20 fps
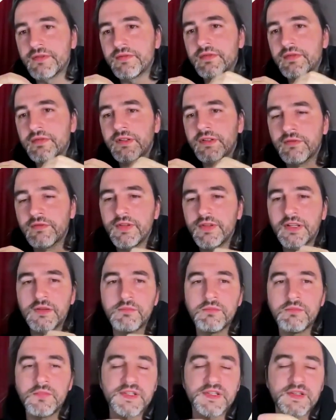trick of
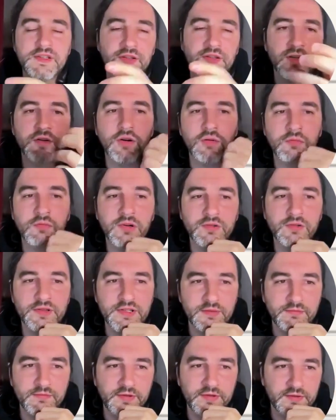like missing a comma or
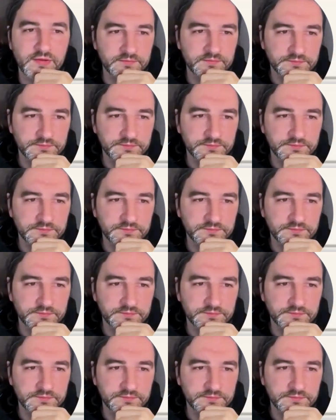something.